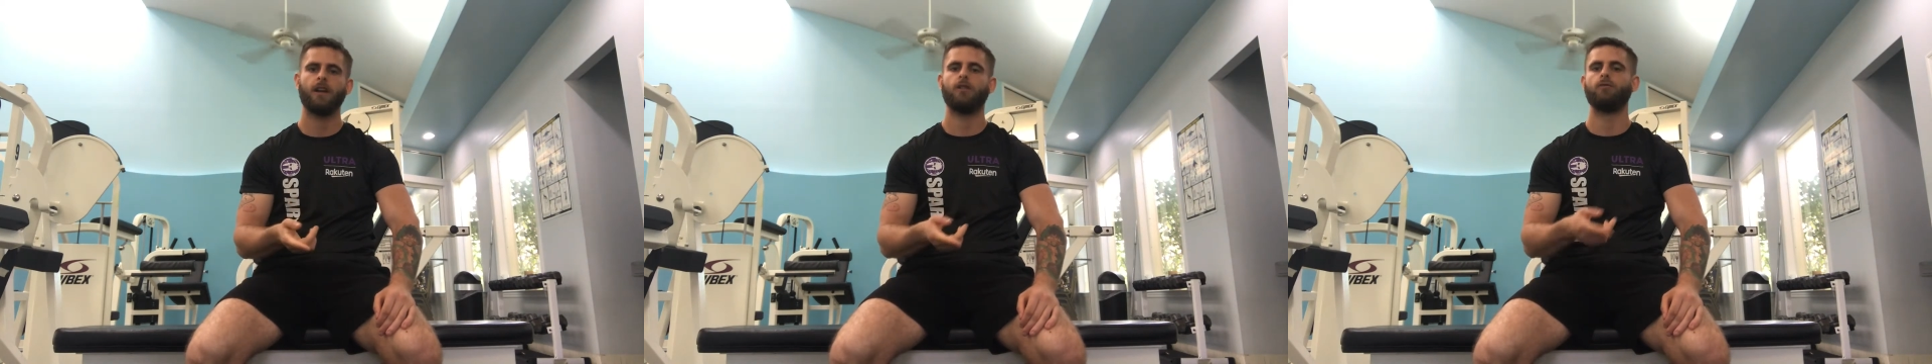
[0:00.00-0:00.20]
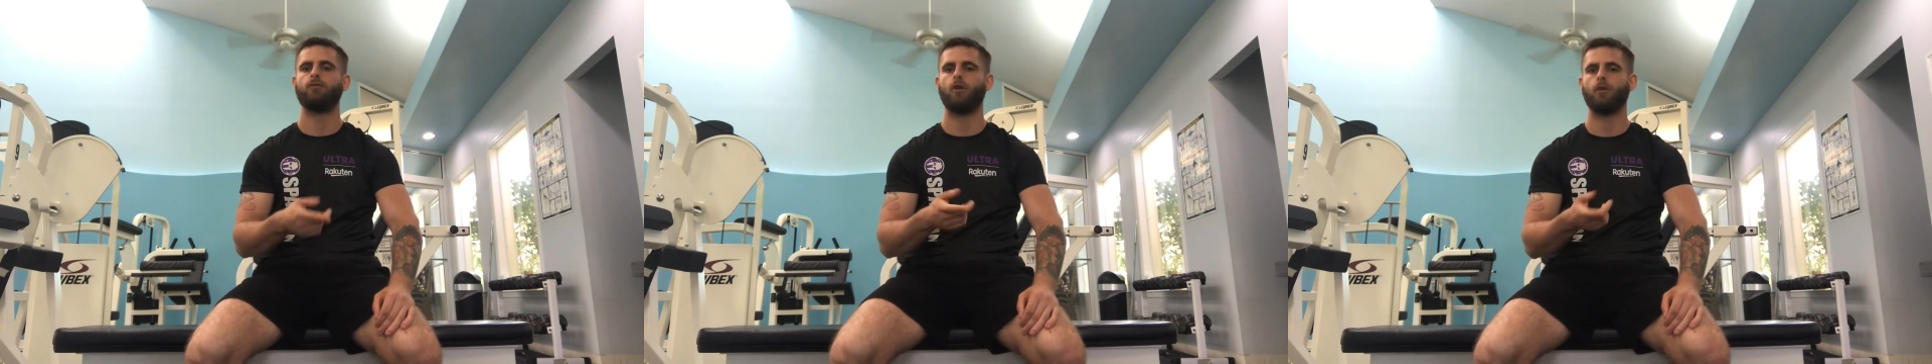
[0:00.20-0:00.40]

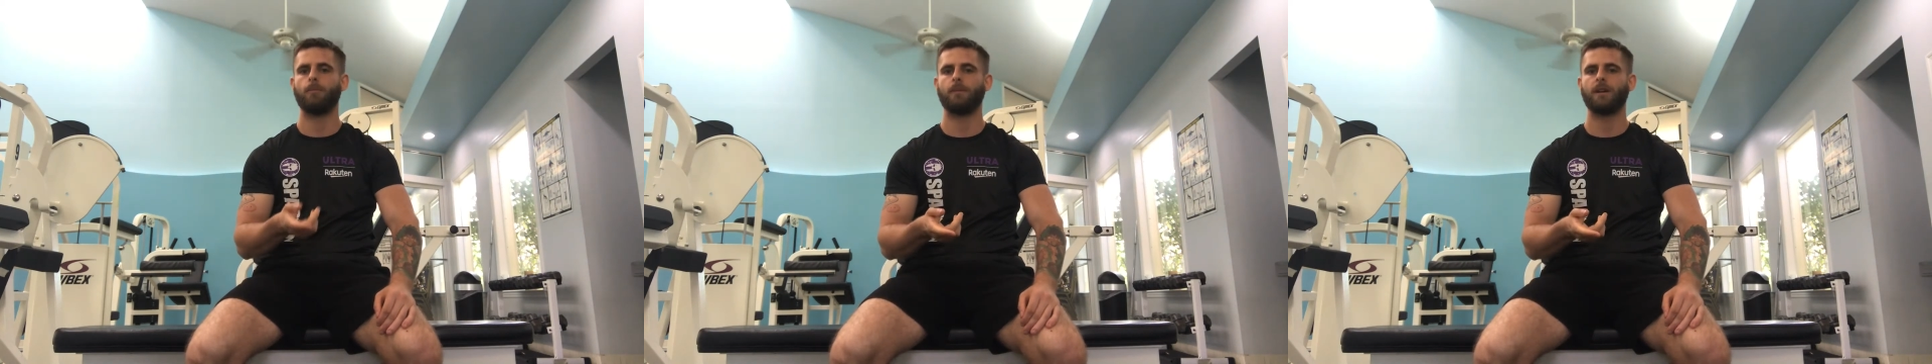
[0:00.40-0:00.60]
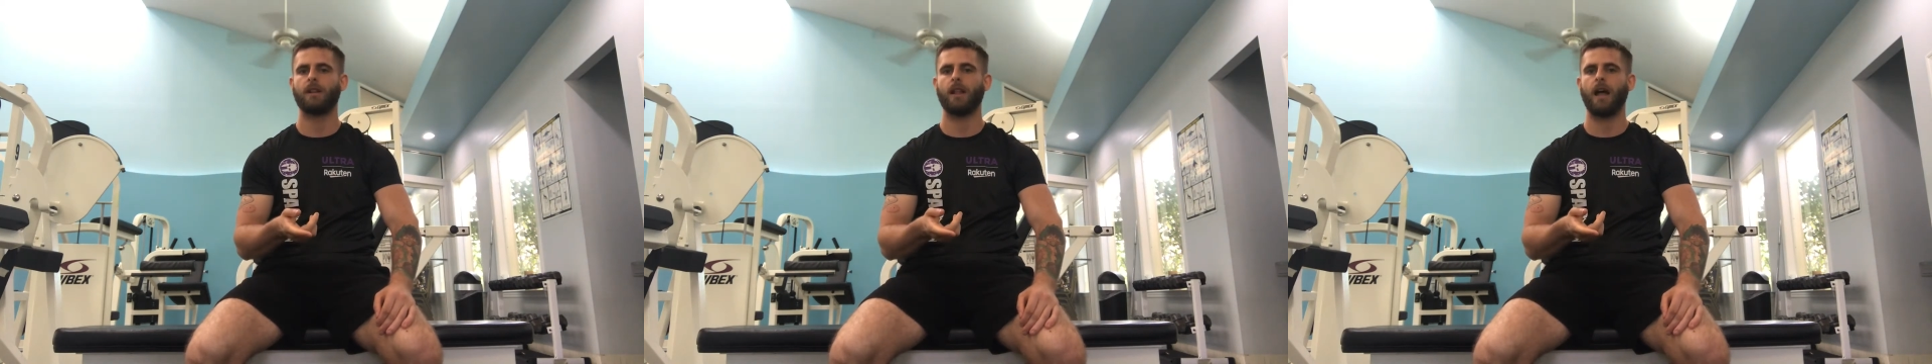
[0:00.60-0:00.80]
rope
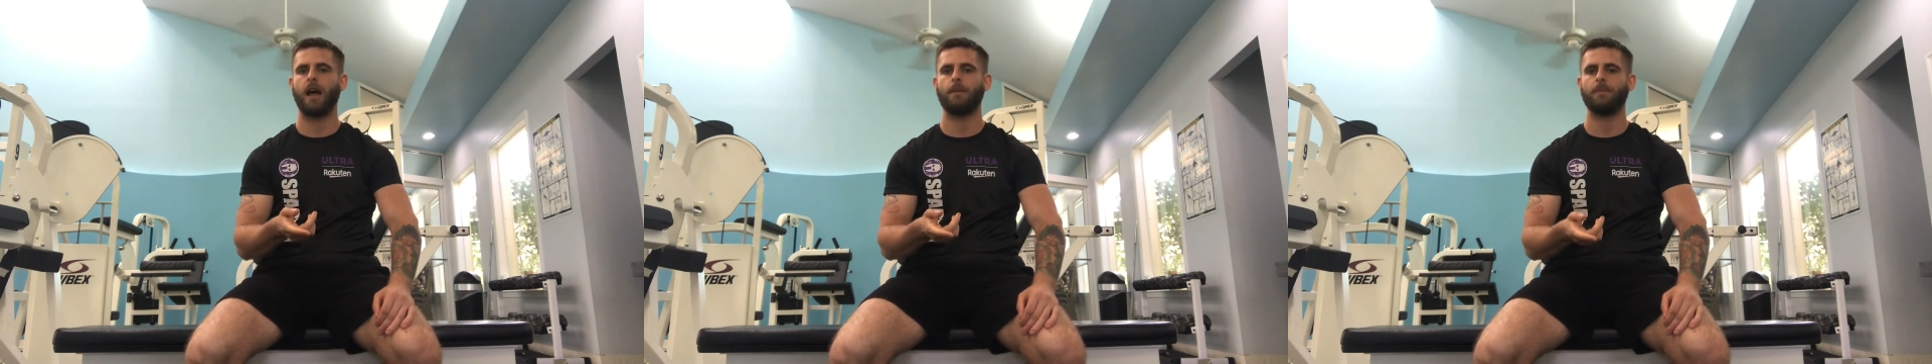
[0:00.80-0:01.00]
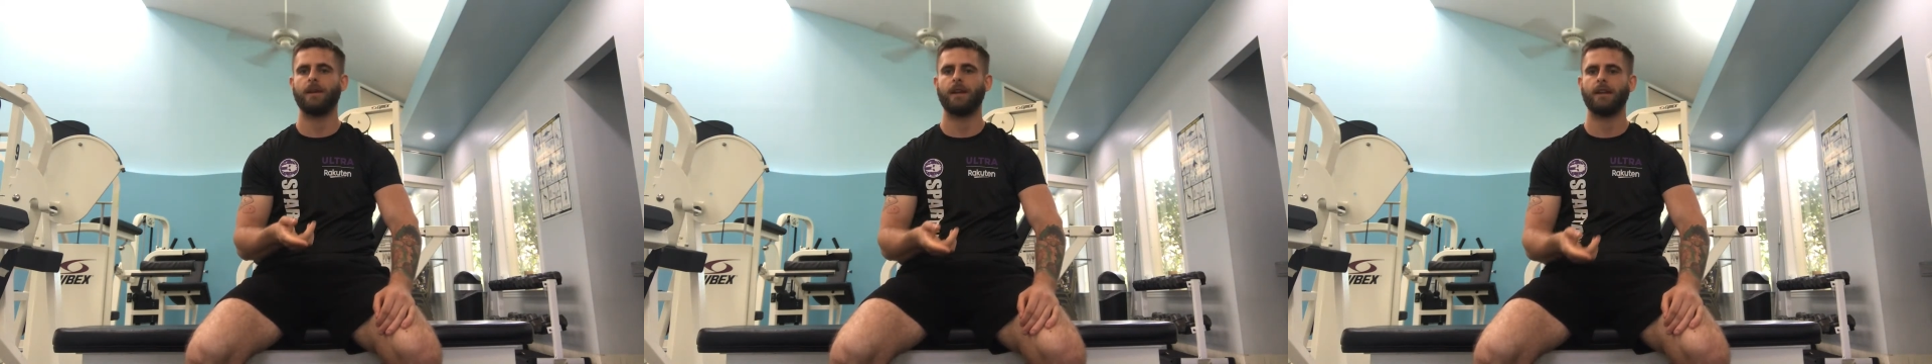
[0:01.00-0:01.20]

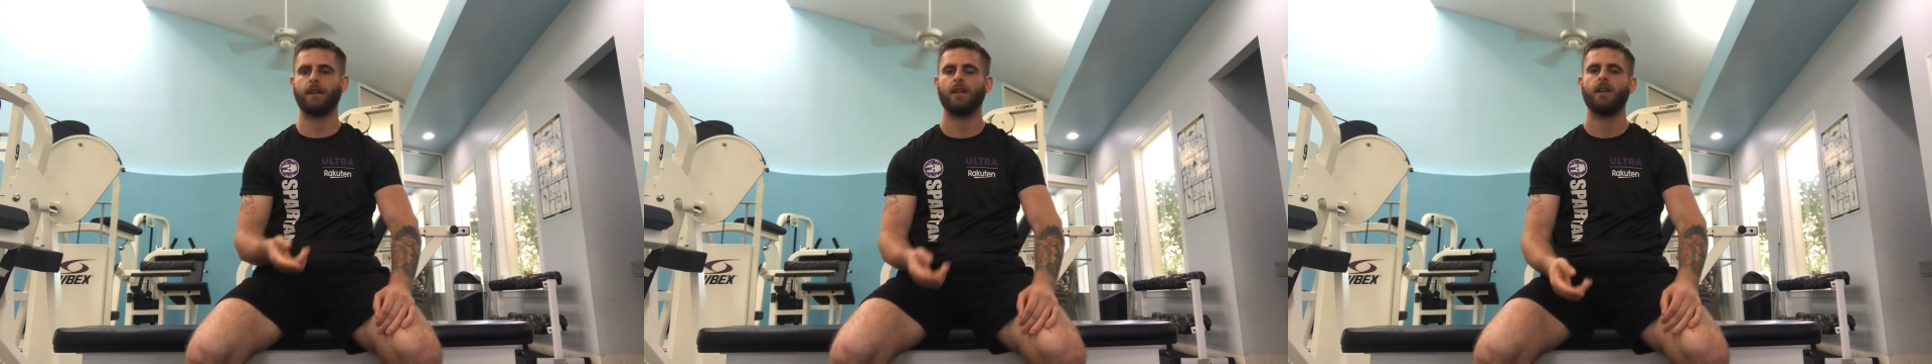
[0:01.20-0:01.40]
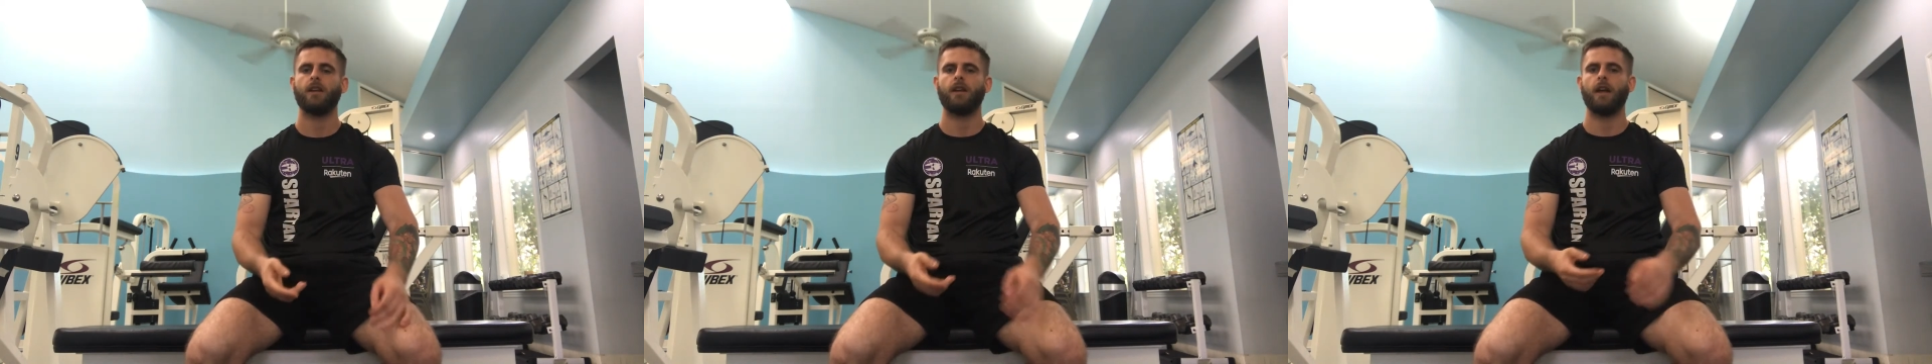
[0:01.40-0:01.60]
climbing,
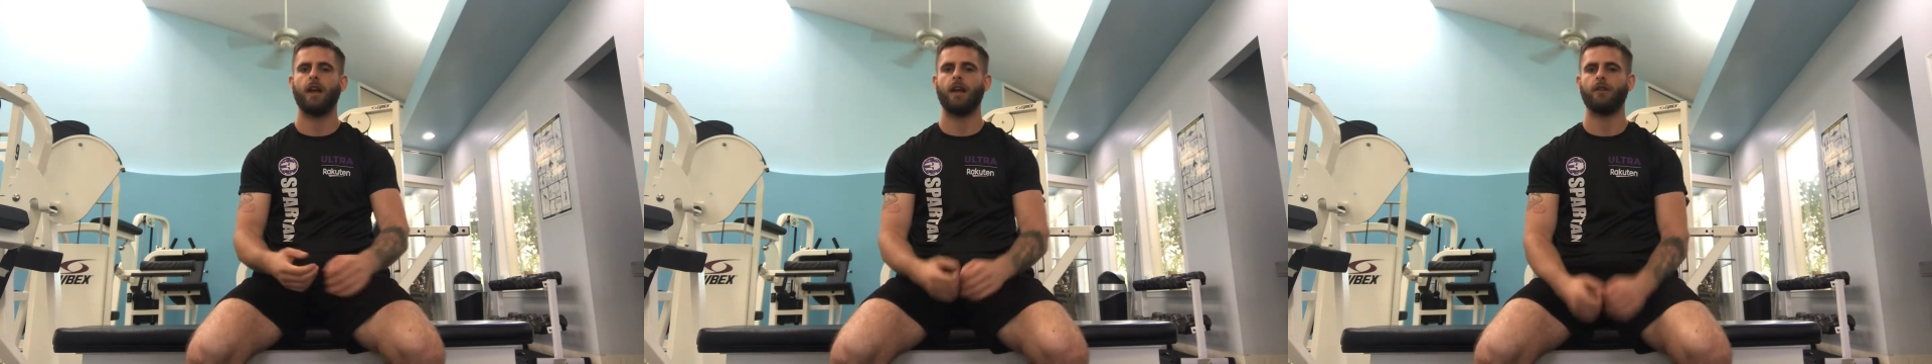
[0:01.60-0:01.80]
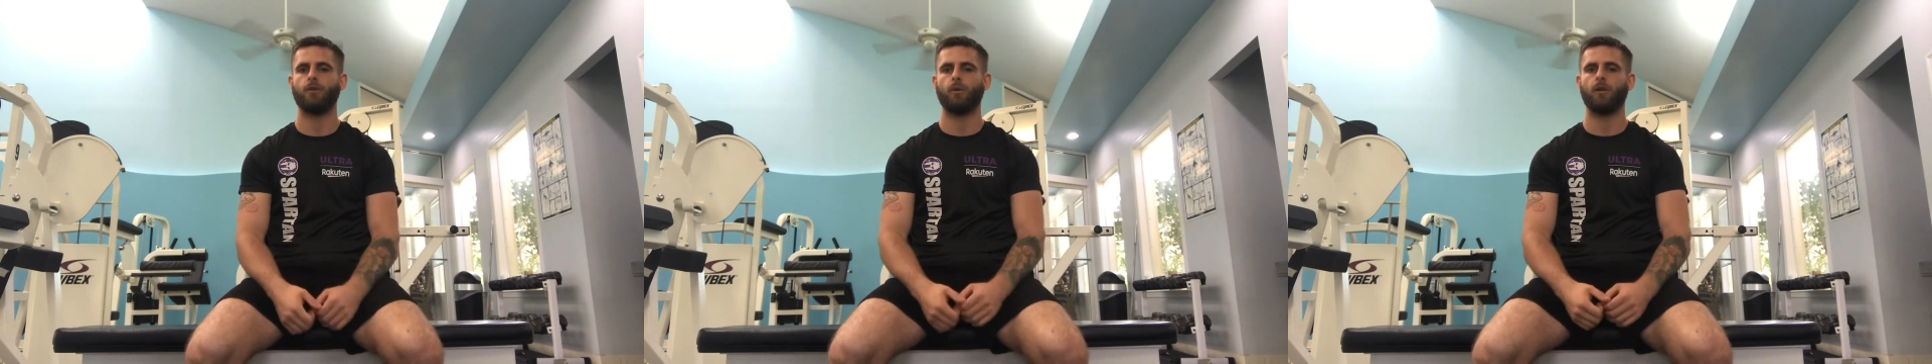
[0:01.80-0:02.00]

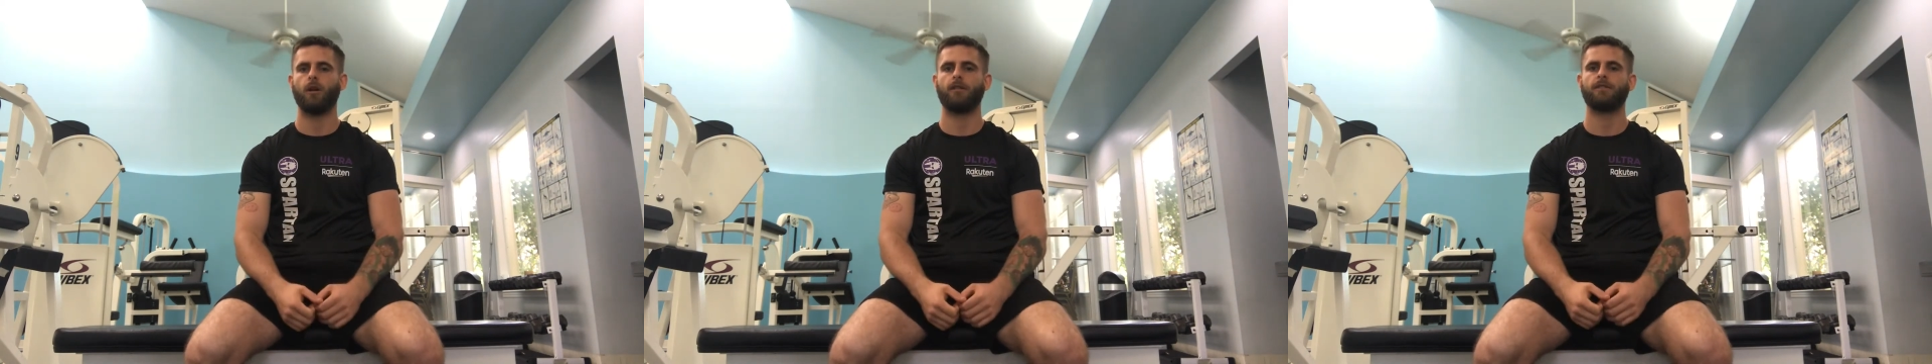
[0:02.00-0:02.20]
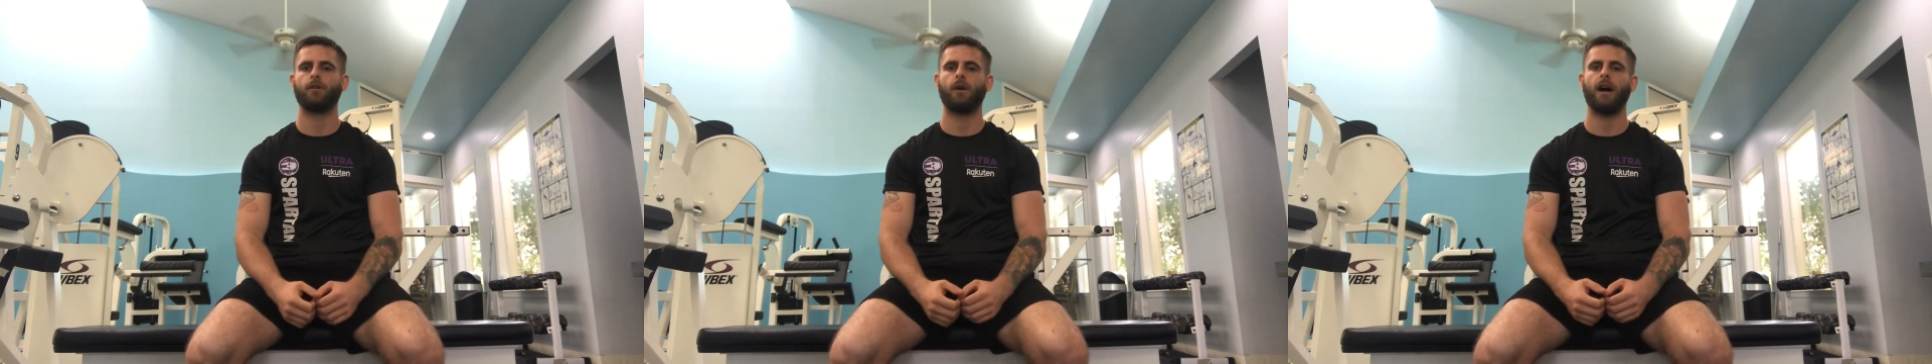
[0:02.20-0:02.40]
and you'll
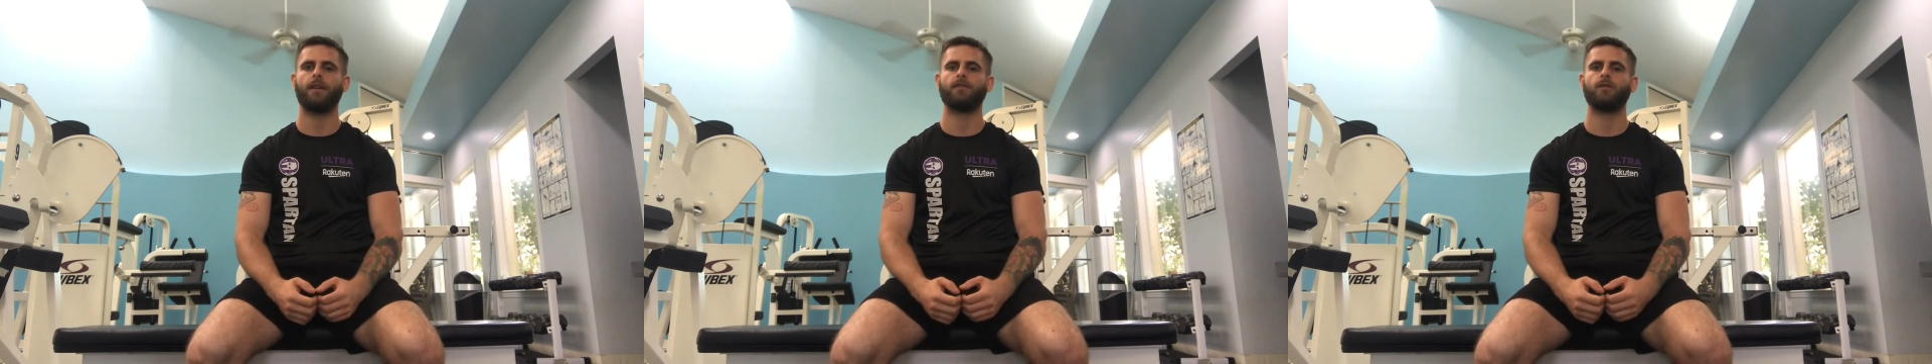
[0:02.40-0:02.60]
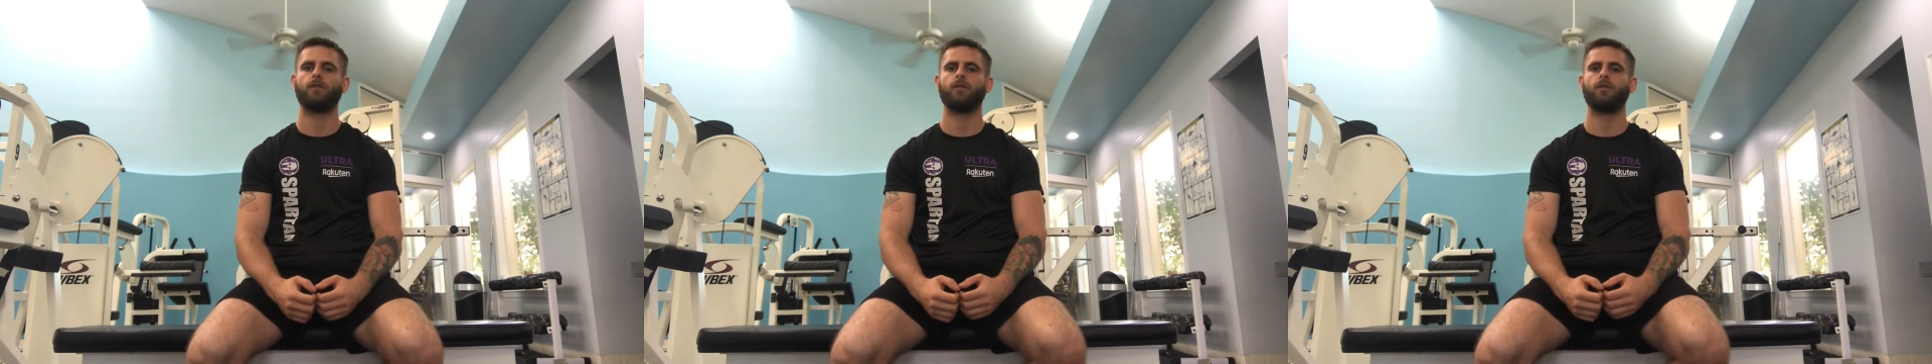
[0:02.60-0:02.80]
also have to